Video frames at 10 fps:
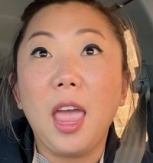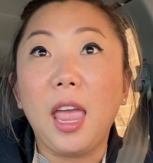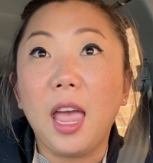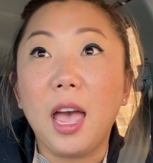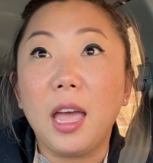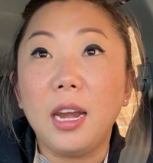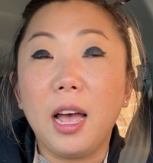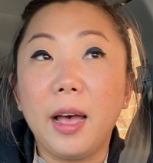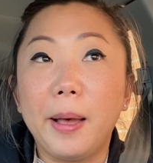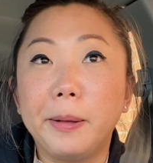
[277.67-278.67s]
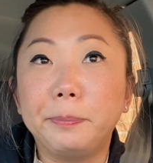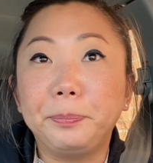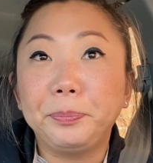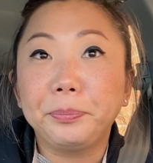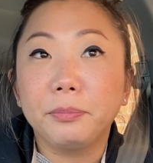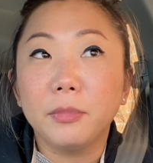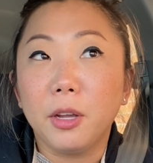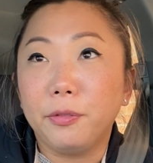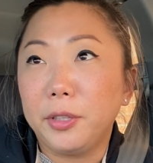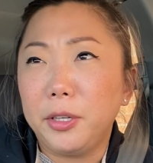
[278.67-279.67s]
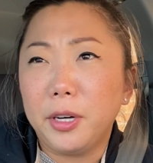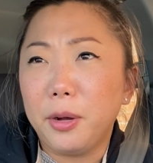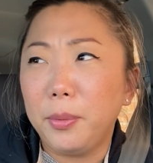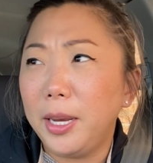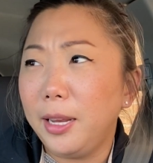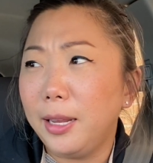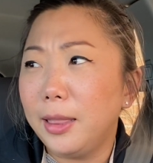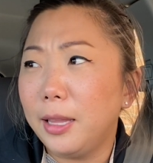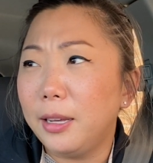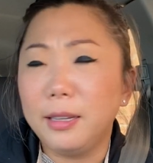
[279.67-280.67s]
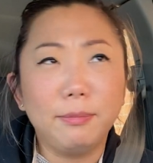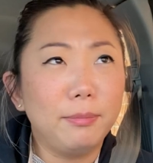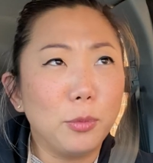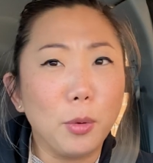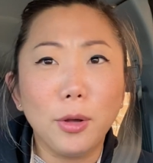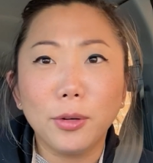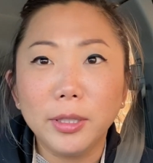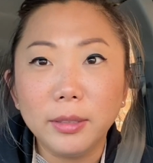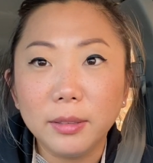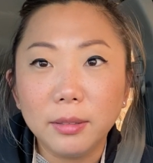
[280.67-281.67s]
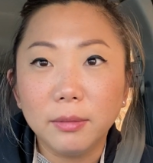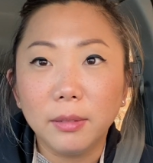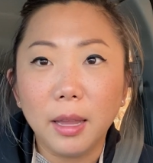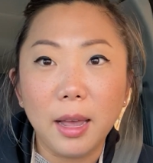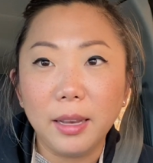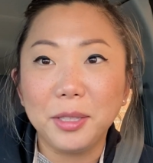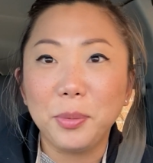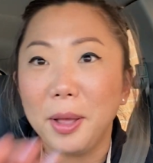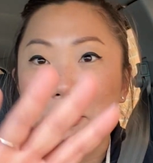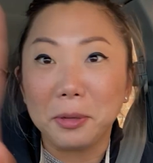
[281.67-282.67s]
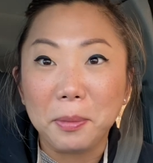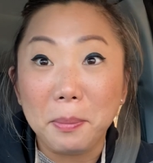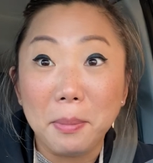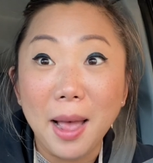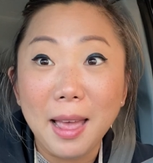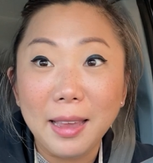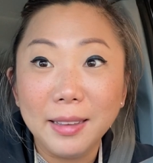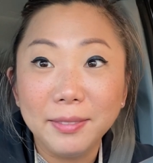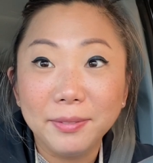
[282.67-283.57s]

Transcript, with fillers: and um, hopefully you're not waiting in the Walgreens line as well. So bye.